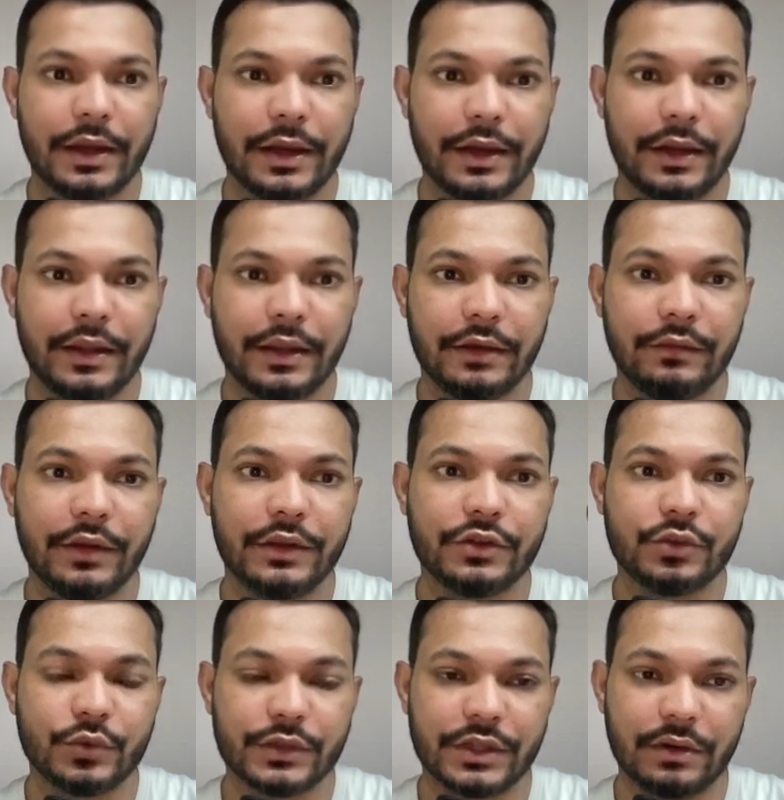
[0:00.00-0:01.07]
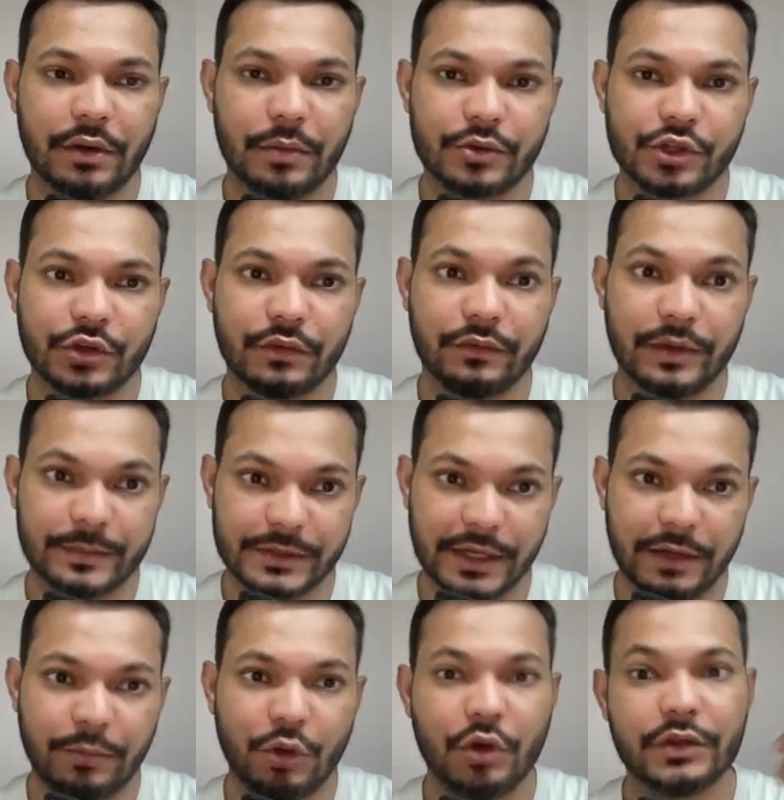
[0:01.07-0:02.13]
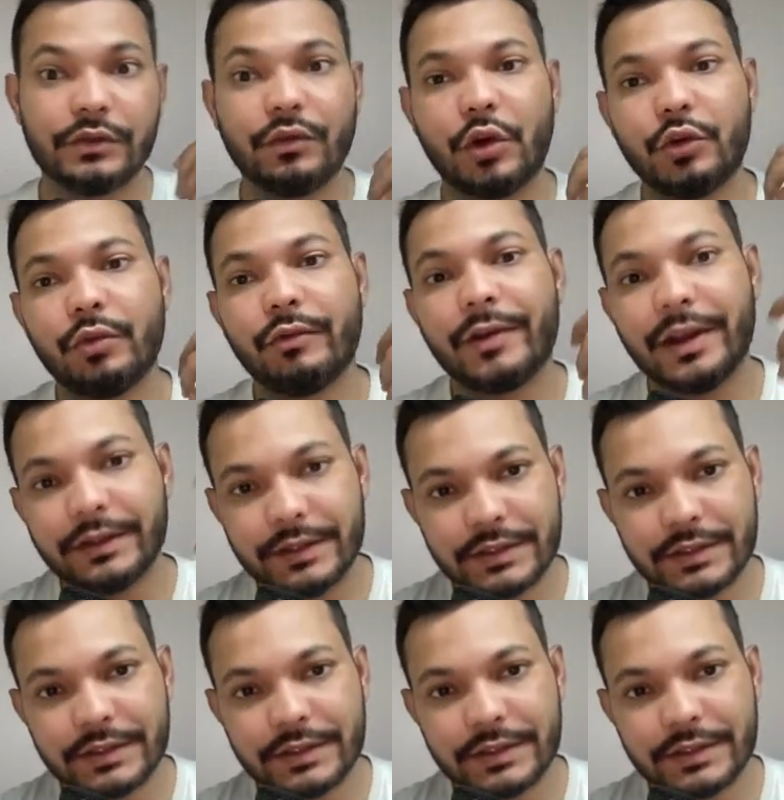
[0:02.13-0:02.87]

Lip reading: And here we choose the option of website because we want to track